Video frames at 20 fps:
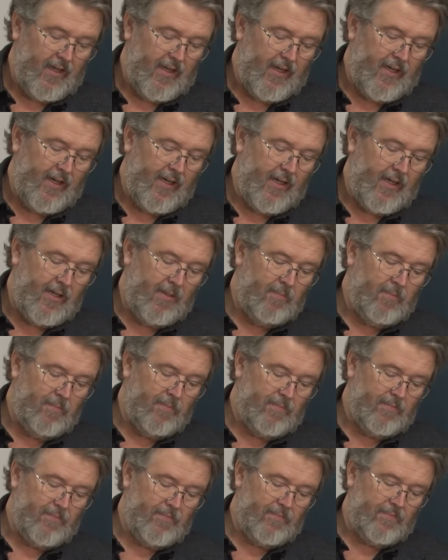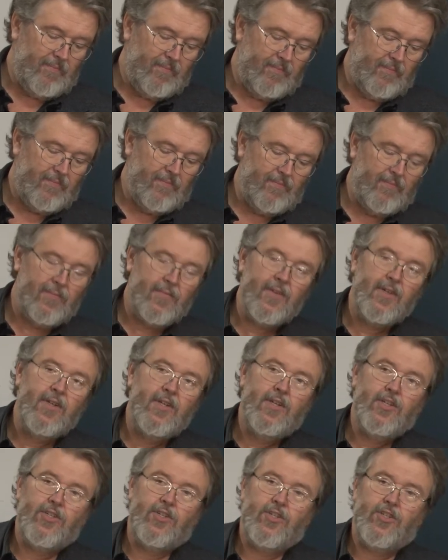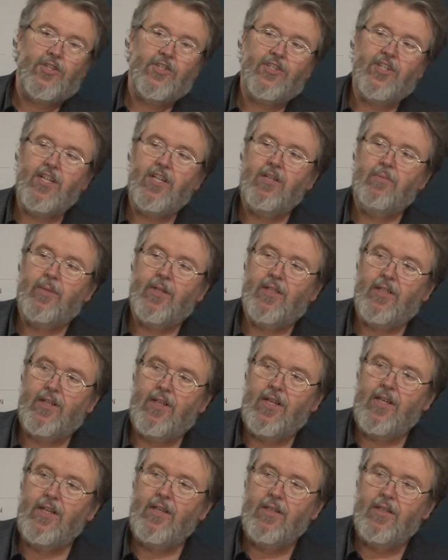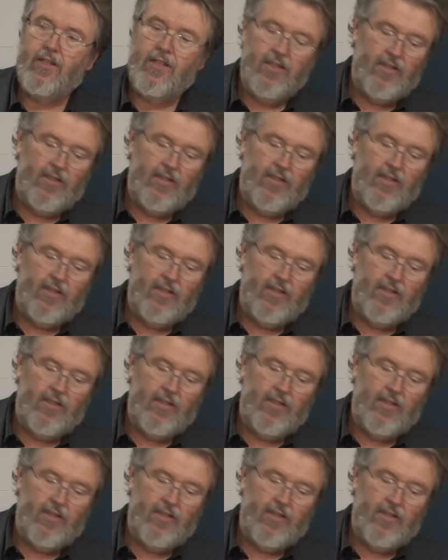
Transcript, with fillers: Um, so sustainability